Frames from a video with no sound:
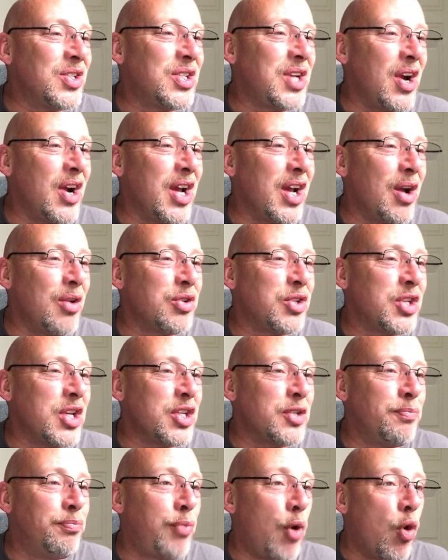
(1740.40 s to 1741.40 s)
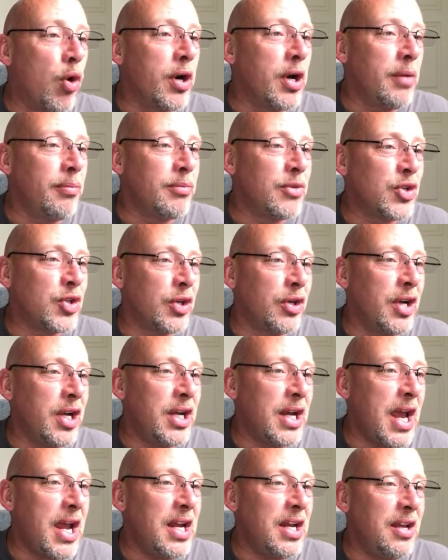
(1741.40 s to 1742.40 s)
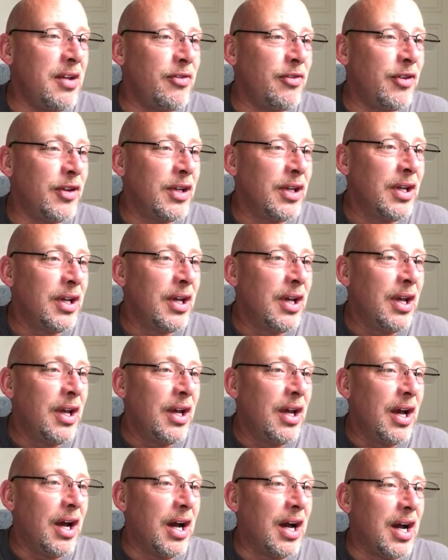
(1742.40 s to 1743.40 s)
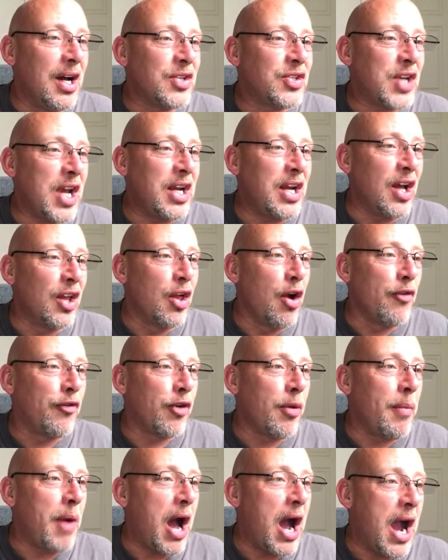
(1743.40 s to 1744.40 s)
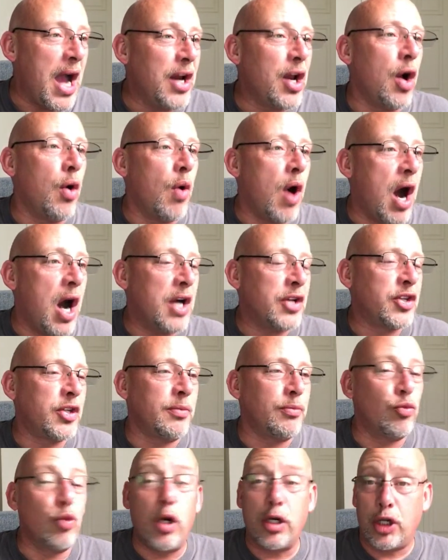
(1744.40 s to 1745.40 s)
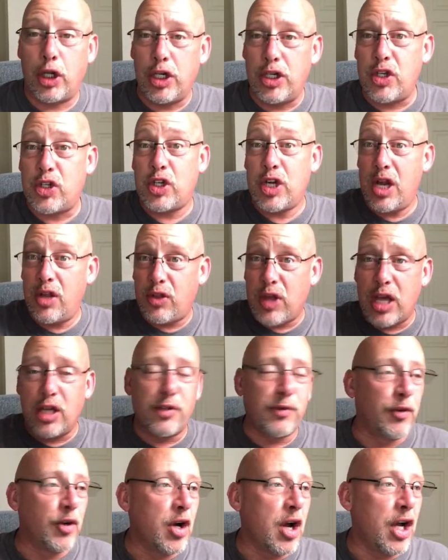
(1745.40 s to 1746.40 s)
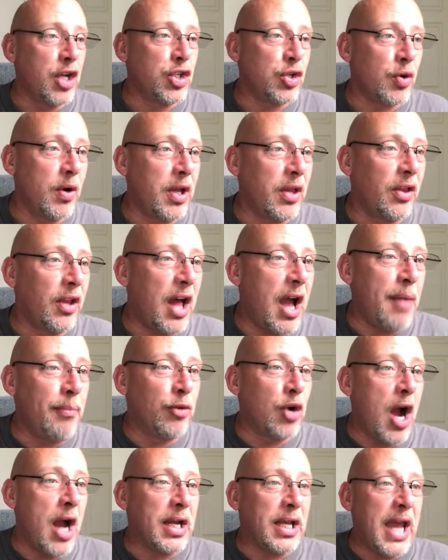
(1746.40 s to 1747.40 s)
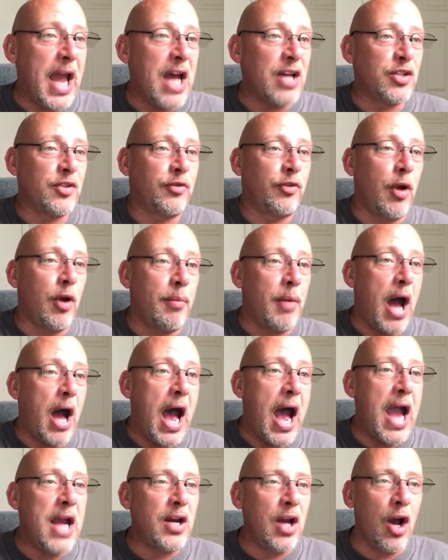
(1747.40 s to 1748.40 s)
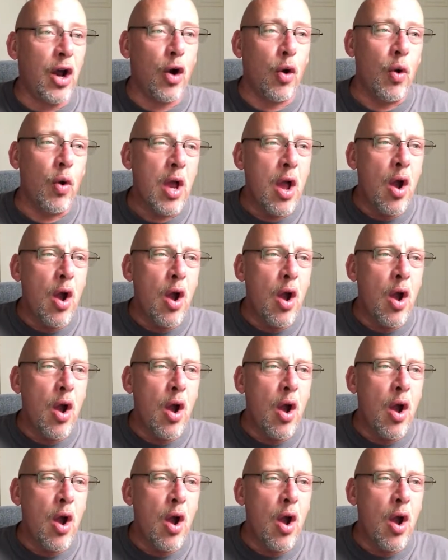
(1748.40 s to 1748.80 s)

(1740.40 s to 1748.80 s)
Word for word: Dairy Goat says, born in Missouri, native. Uh, saying hello from Idaho. Awesome. Well, good to see you. Thanks for uh, joining the live broadcast from Idaho.